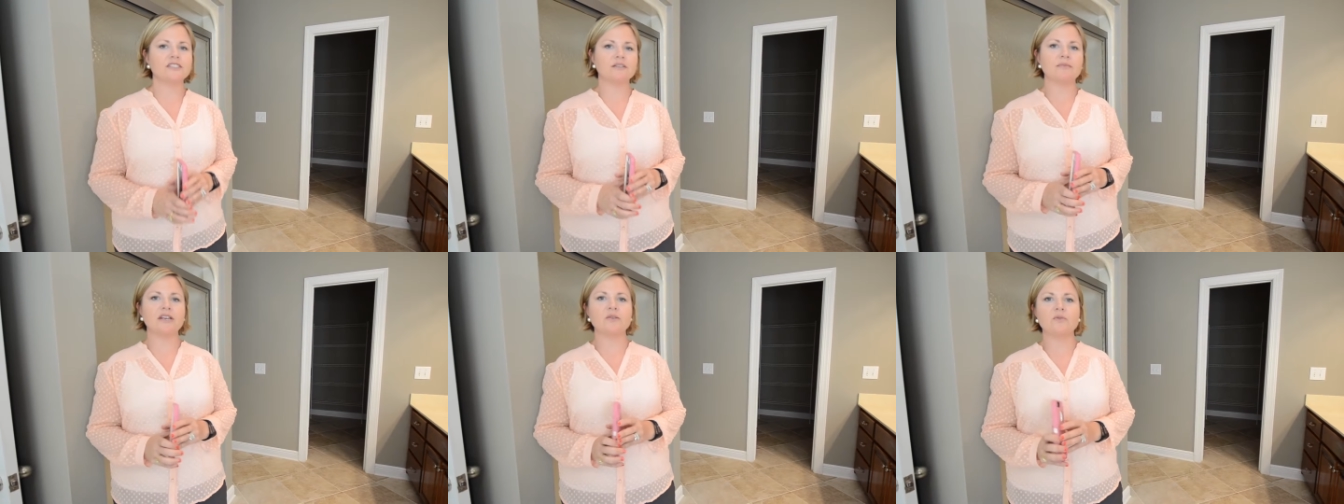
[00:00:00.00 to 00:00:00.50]
if
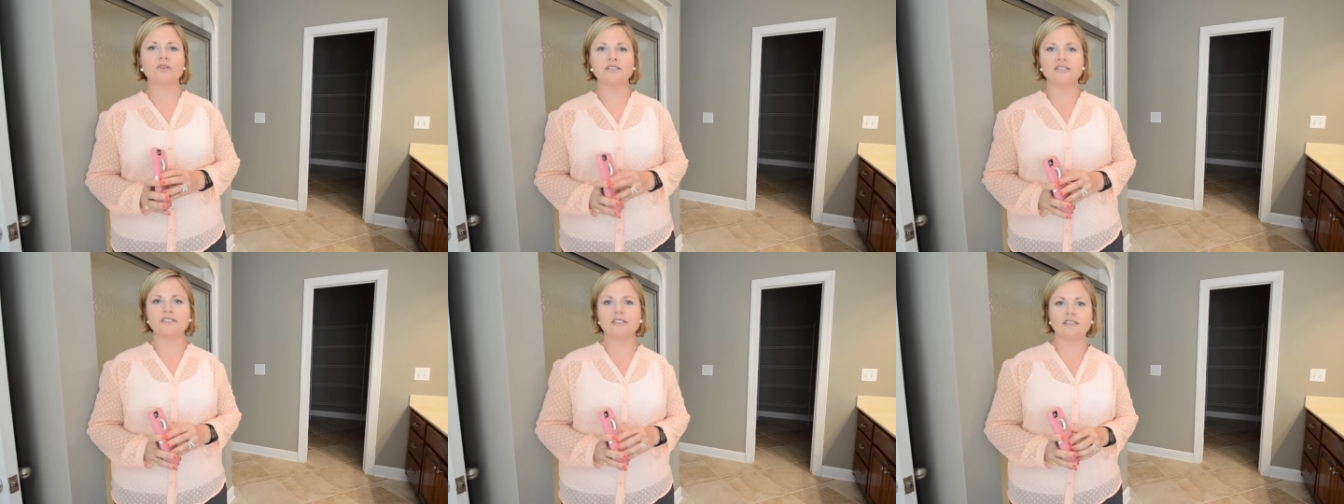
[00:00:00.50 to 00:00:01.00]
somebody
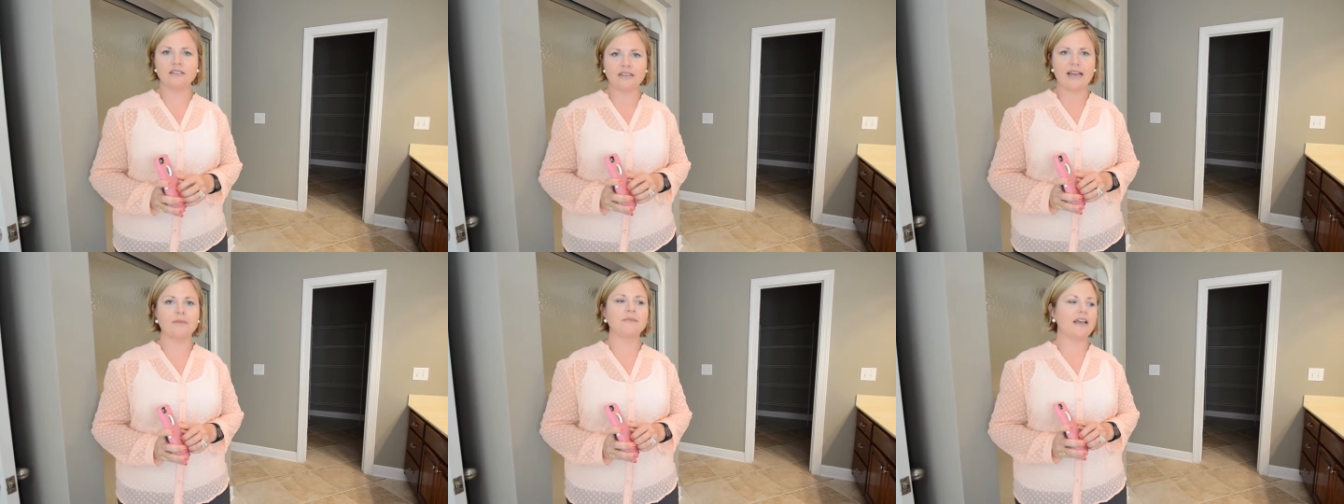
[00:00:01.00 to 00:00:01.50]
wanted to
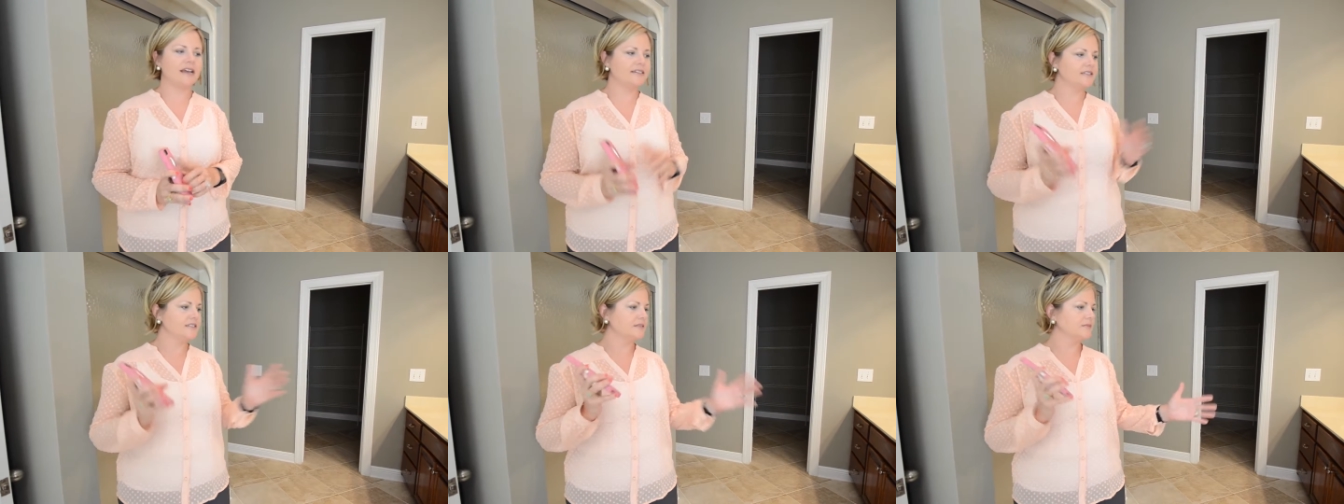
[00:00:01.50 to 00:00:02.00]

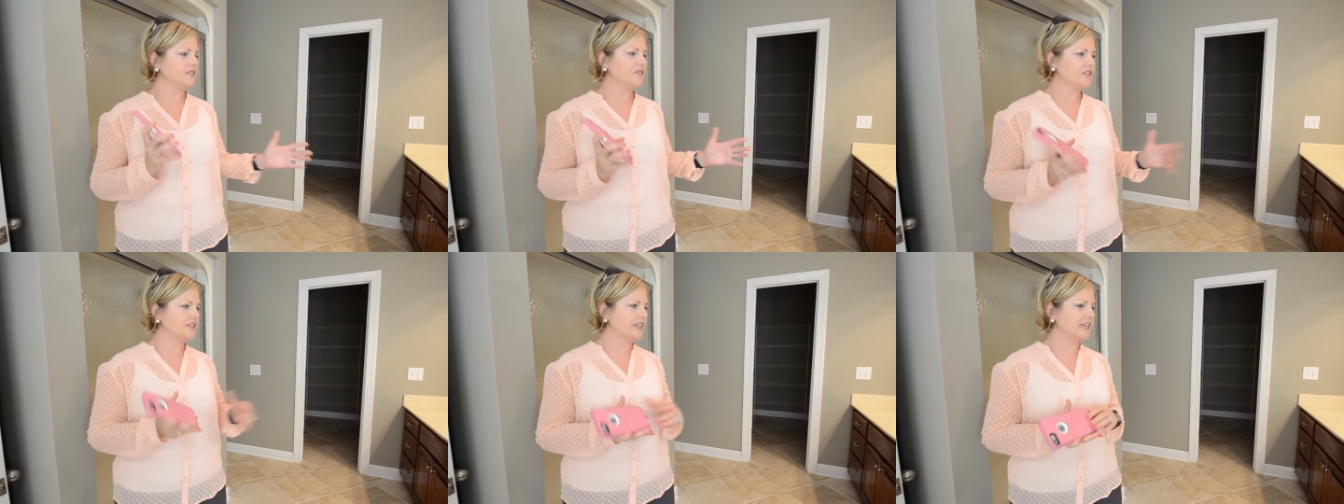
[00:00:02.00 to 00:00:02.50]
add some
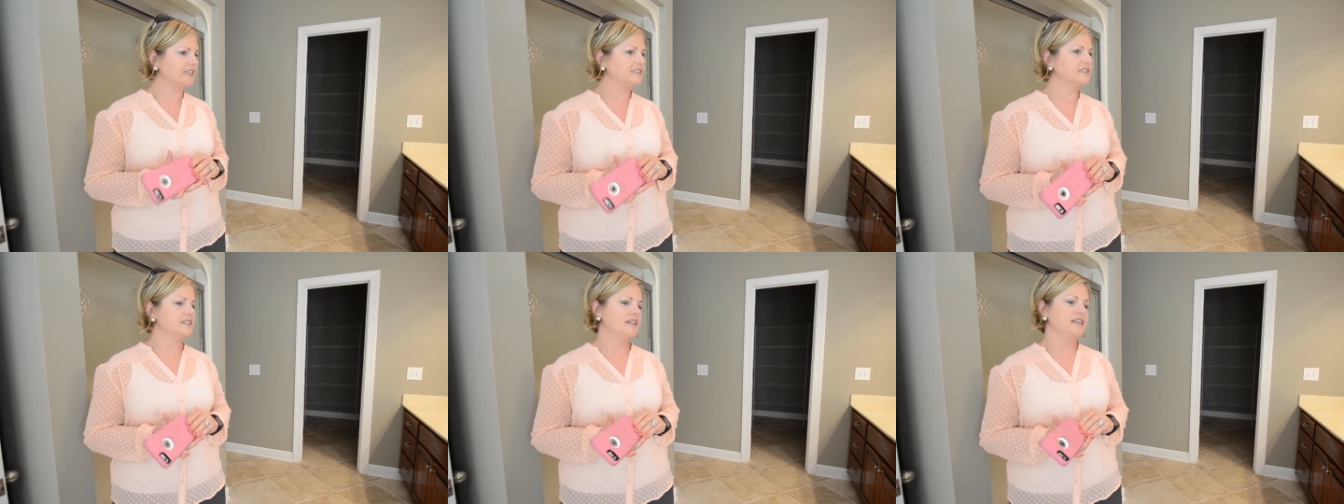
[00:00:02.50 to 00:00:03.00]
different
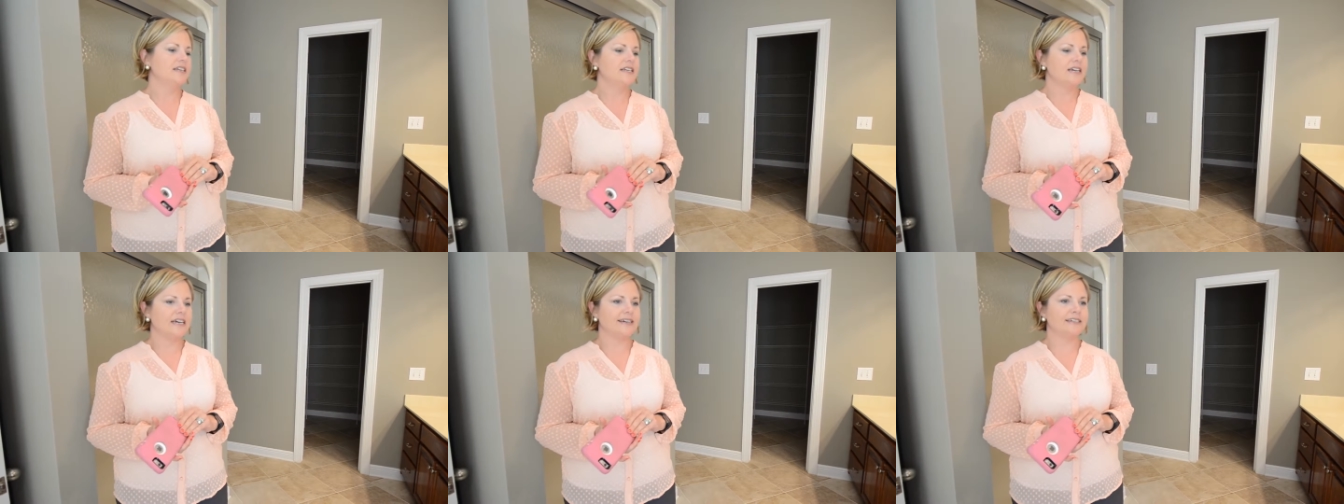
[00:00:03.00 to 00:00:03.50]
things.
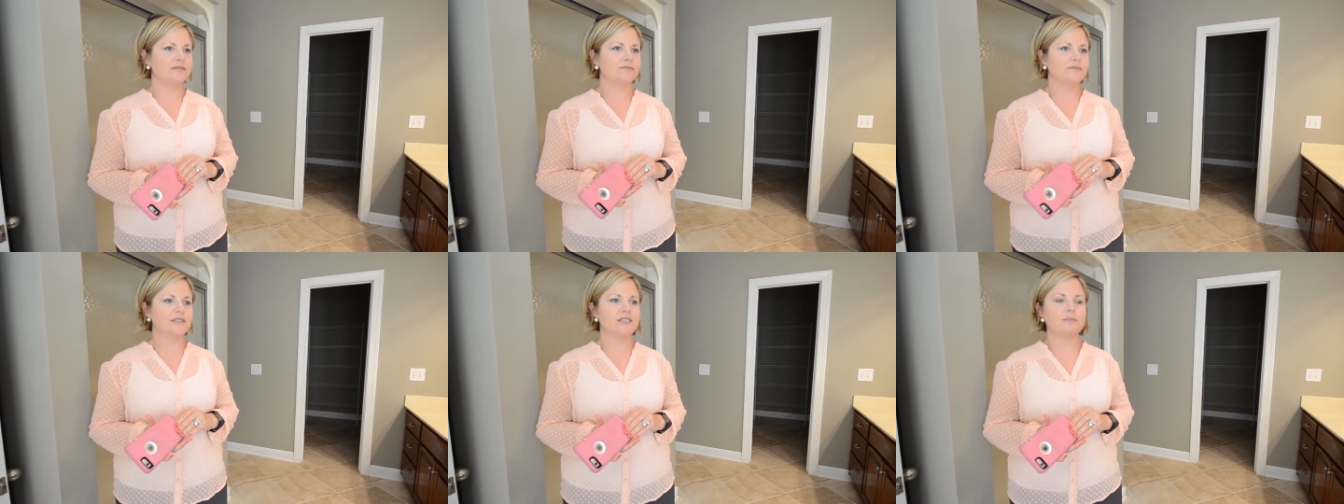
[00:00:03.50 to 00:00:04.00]

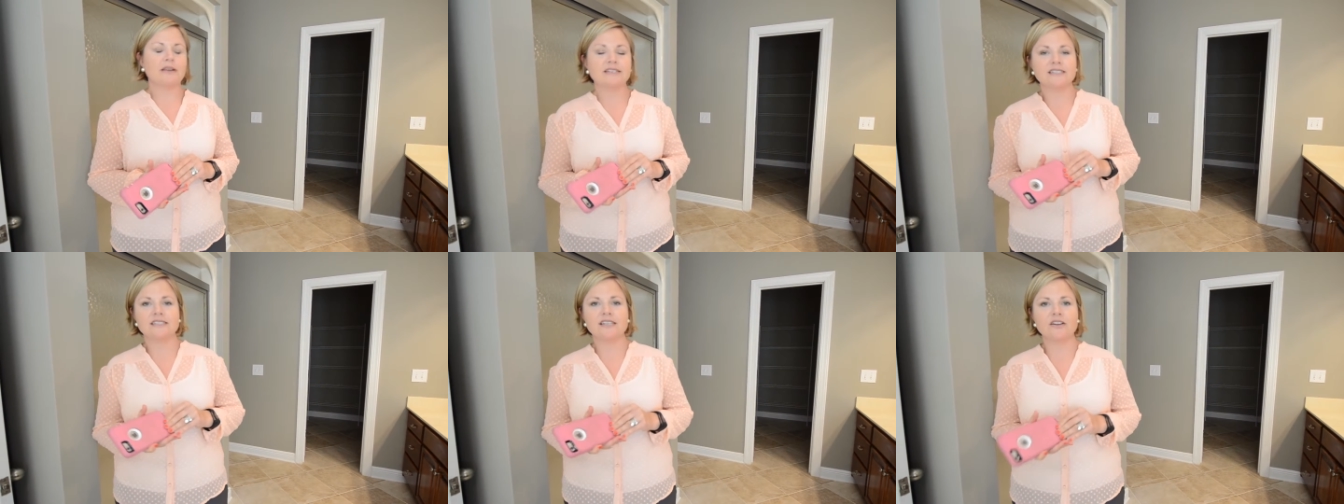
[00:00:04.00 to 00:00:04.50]
Um, the
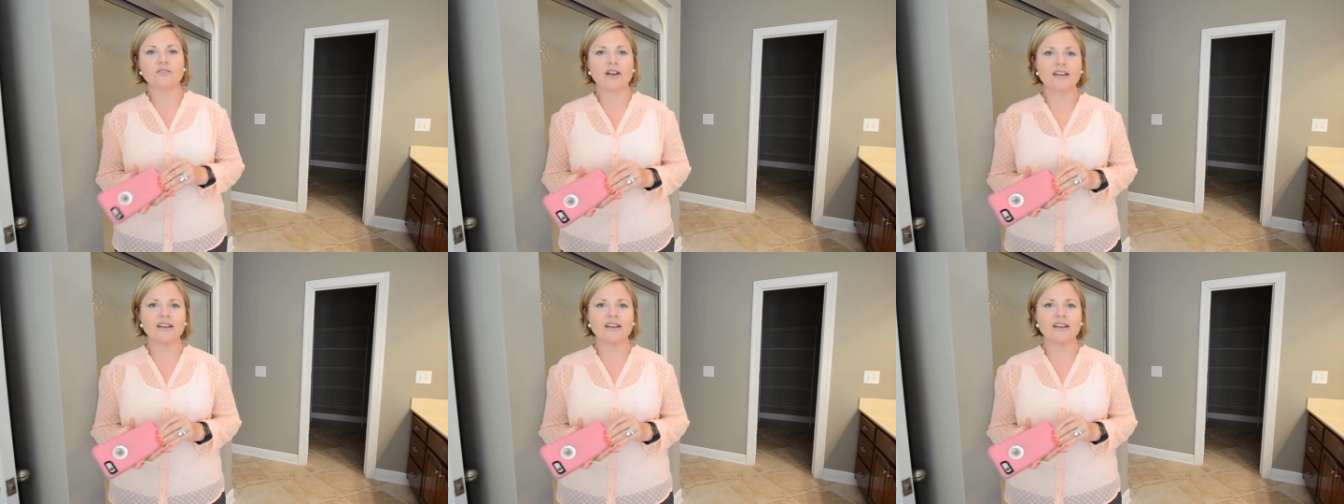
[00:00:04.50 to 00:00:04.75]
space is here and